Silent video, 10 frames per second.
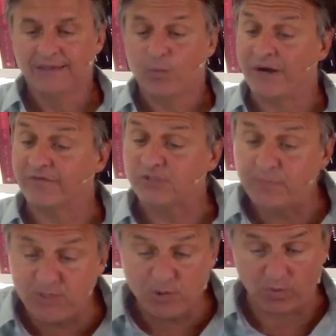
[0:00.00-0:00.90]
whatever's
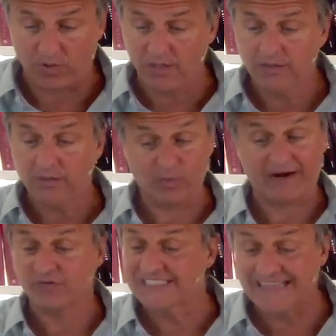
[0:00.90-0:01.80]
pure,
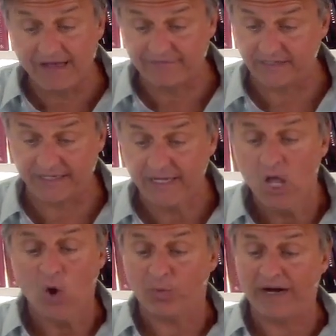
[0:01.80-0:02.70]
whatever's lovely,
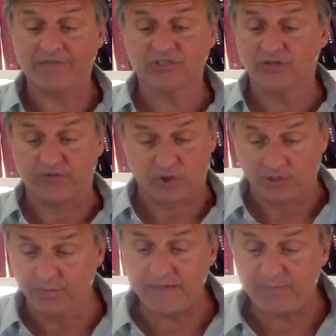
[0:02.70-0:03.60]
whatever's of
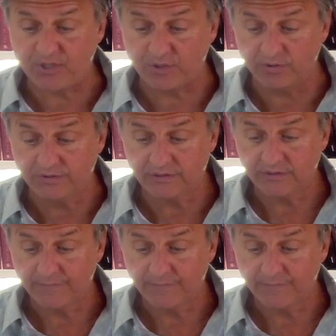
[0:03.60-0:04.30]
good repute,